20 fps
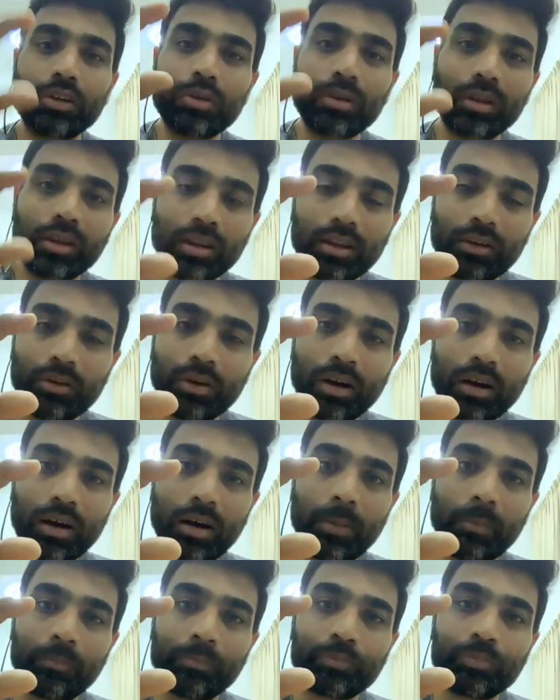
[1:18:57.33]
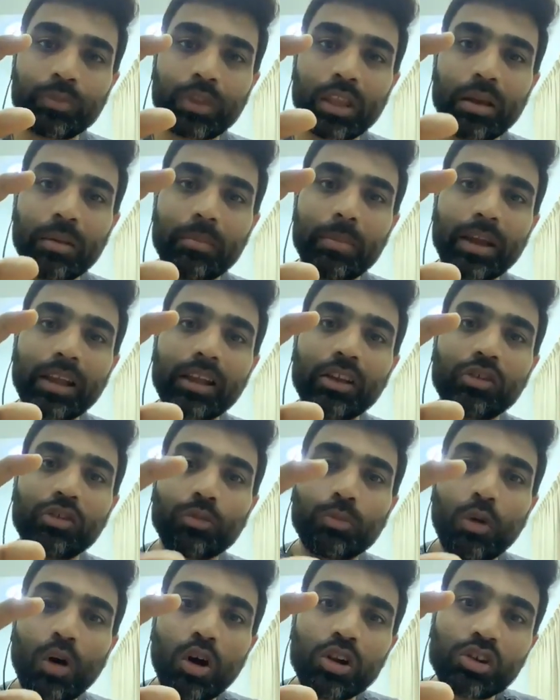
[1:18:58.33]
doing making
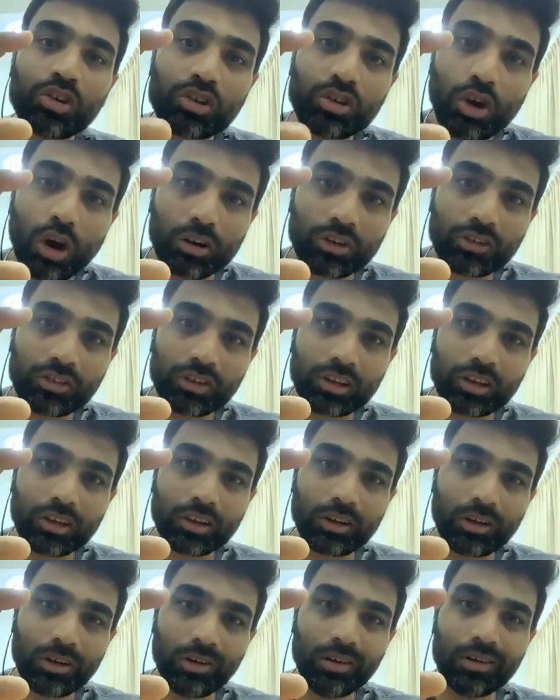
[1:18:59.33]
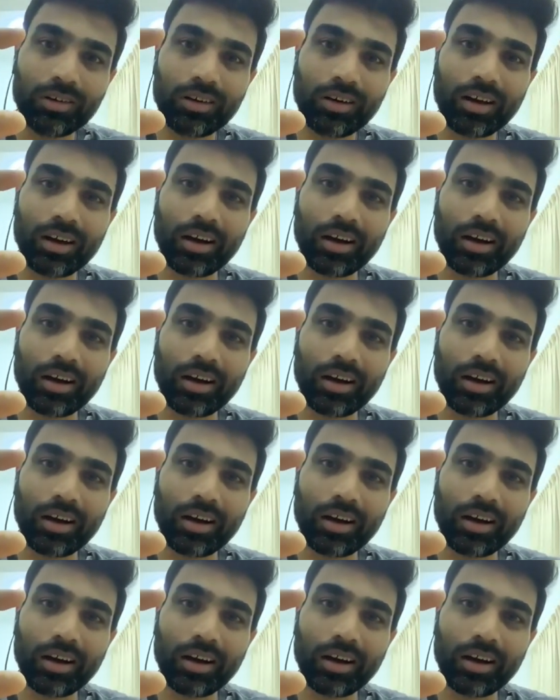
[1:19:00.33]
small shots. You know,